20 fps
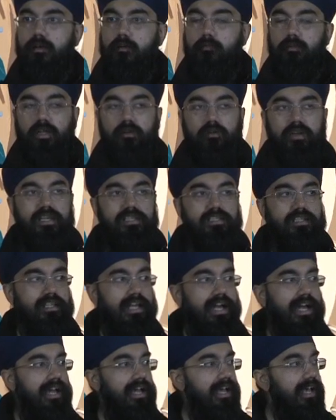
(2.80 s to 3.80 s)
But the reason
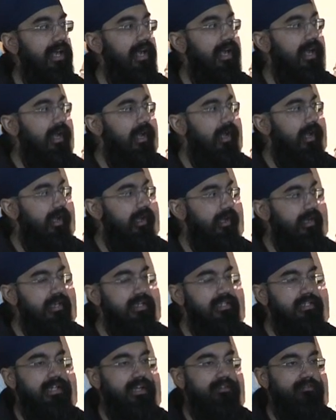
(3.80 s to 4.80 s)
that
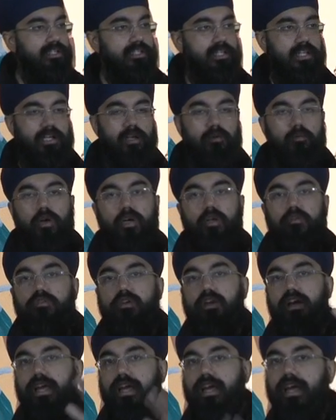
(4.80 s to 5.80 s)
each and every single one of
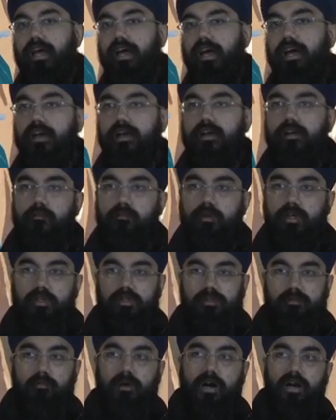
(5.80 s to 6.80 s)
you are here,
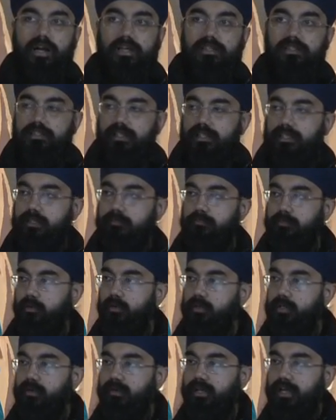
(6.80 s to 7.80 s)
because Maharaj has actually
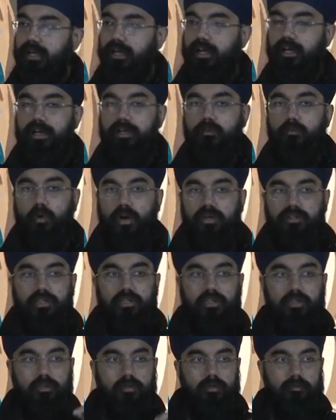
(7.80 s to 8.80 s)
brought you here and he
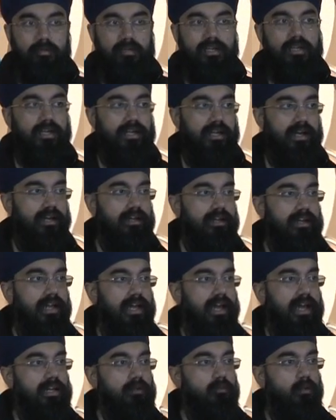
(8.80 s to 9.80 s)
wanted you to be here
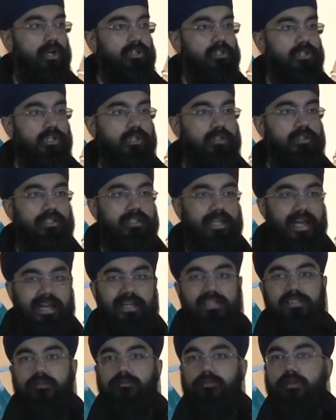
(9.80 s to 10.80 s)
and he wanted you to
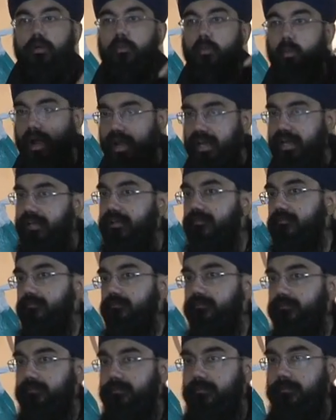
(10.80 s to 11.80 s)
take something away.
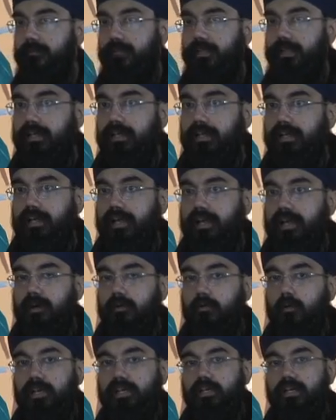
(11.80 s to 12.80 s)

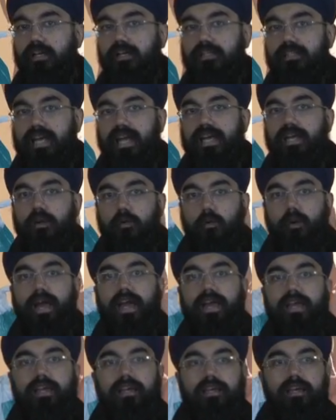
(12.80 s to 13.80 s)
What you're going to take
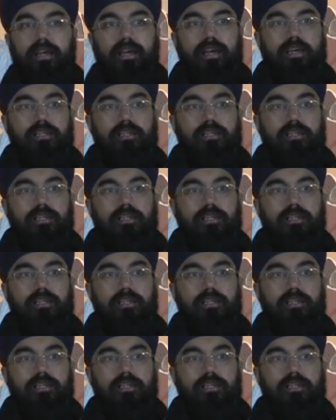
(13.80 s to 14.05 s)
away